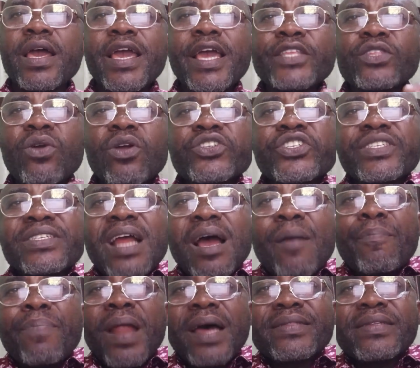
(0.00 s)

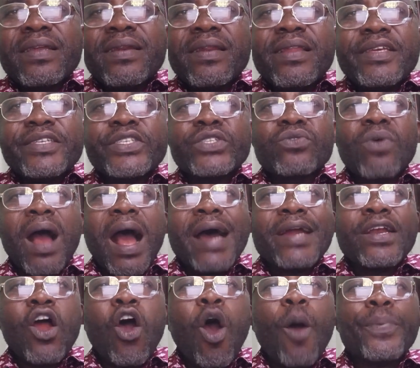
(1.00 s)
Educational planning leads to
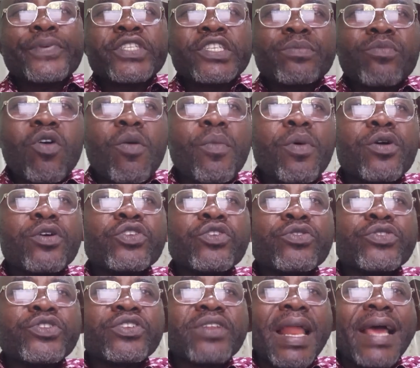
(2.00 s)
an optimum
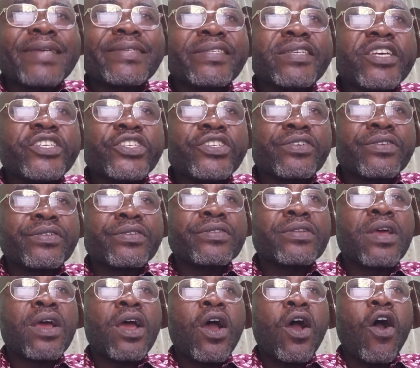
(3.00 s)

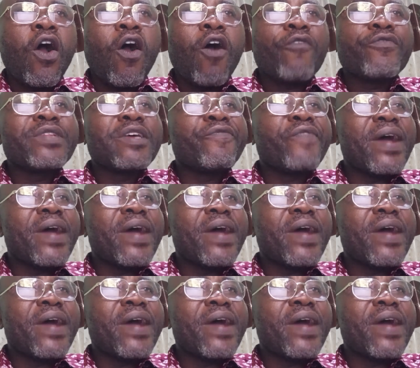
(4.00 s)
utilization of the